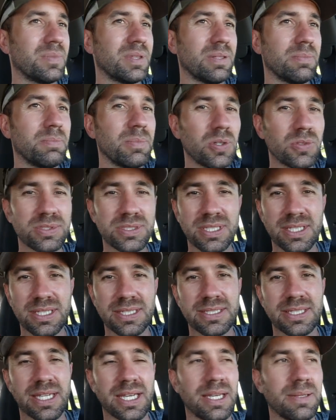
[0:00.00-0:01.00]
the most of the
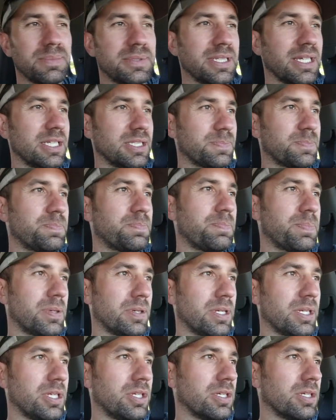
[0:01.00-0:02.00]
time, tastes
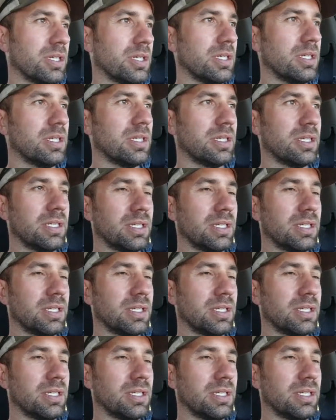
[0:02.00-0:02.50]
pretty good.